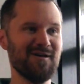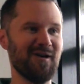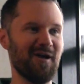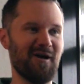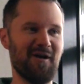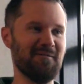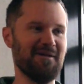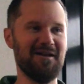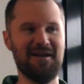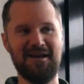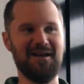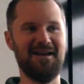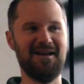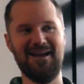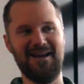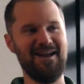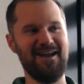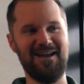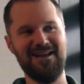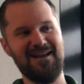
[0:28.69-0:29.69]
You know, I mean,
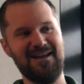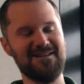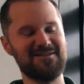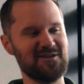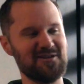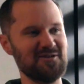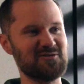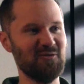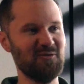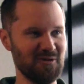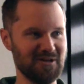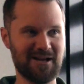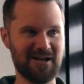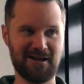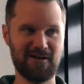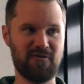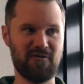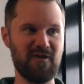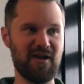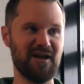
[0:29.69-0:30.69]
it's all
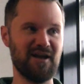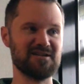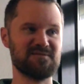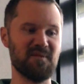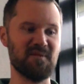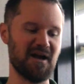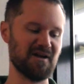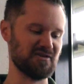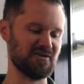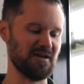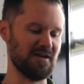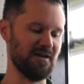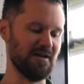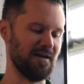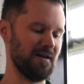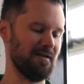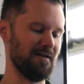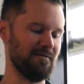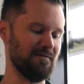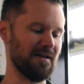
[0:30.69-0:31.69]
little things. But actually,
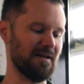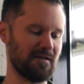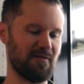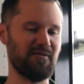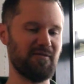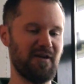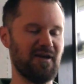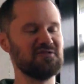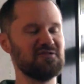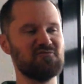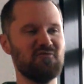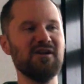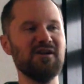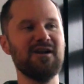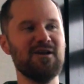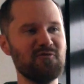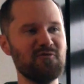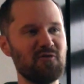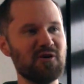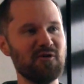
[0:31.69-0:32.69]
you know, little things
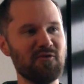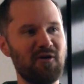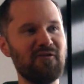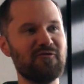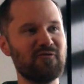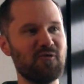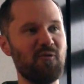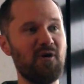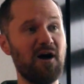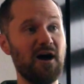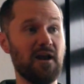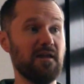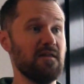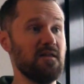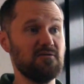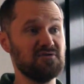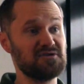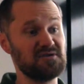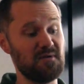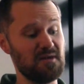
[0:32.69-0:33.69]
really annoy you after a while.
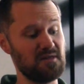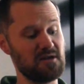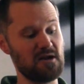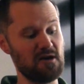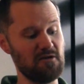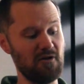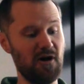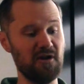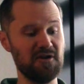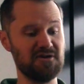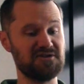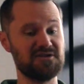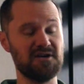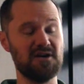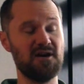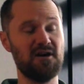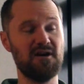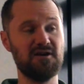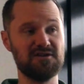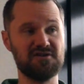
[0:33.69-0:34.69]
And they also make the code harder
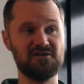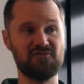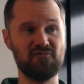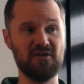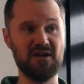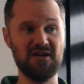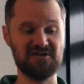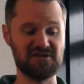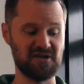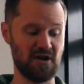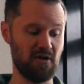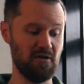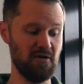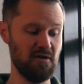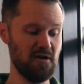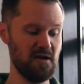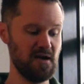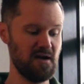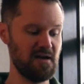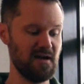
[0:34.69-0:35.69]
to read. So,